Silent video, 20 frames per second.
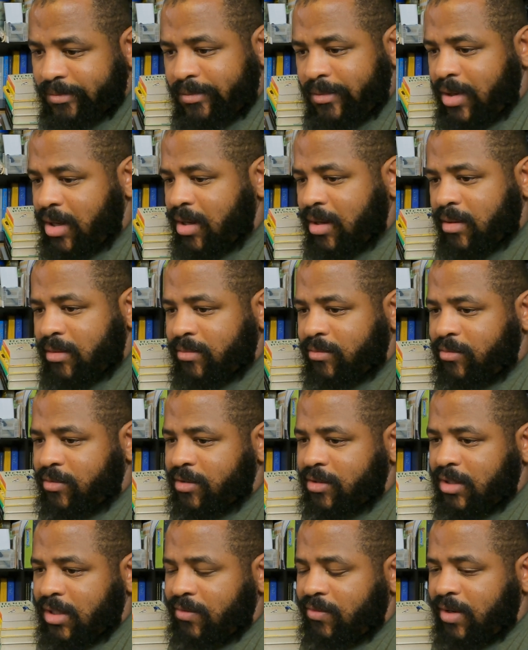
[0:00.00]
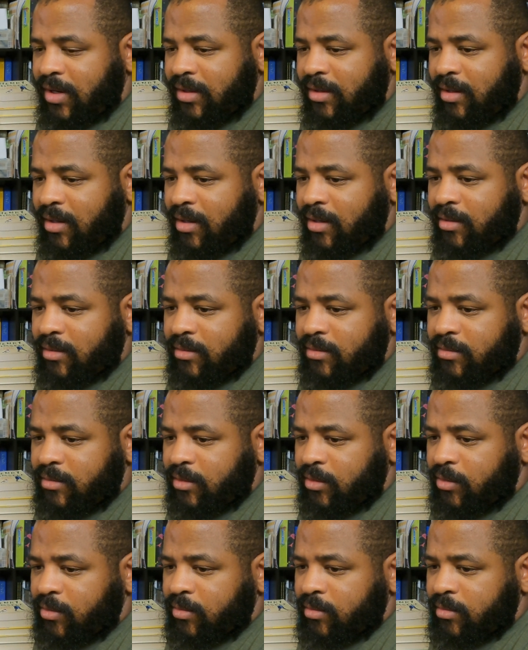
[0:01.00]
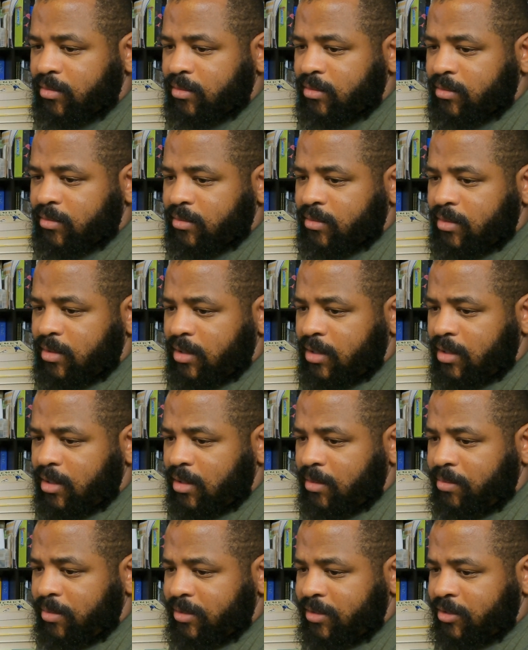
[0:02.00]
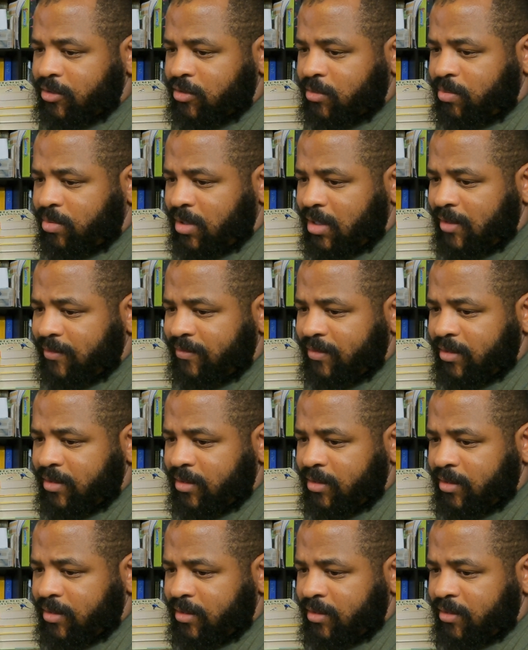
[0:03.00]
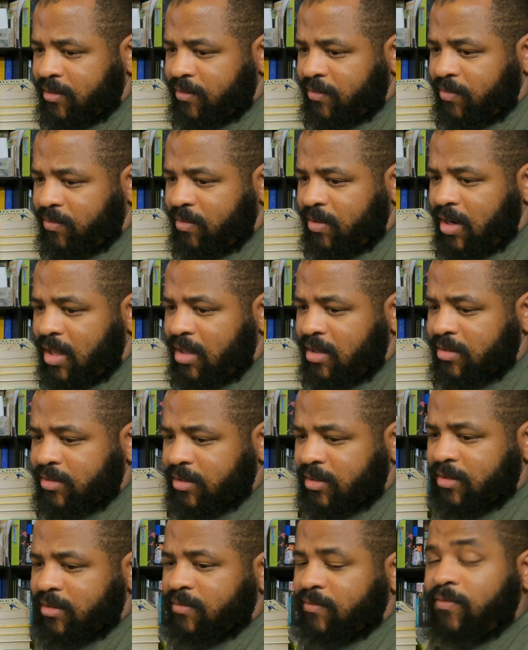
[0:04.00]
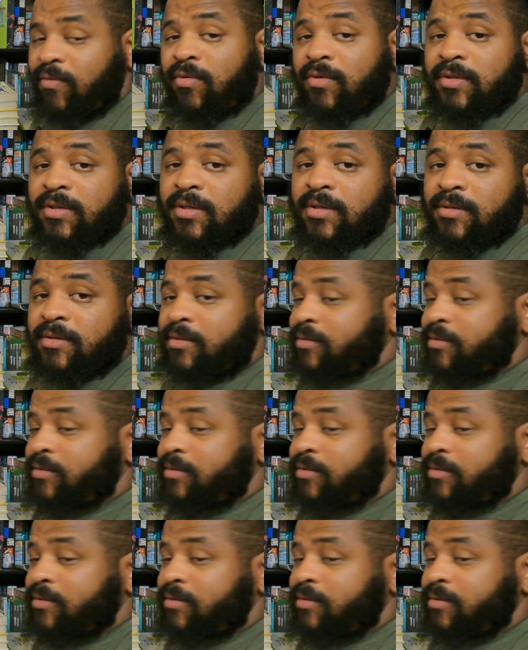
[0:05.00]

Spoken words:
Yeah, we'll just leave it at that. So potential profit of $3.04.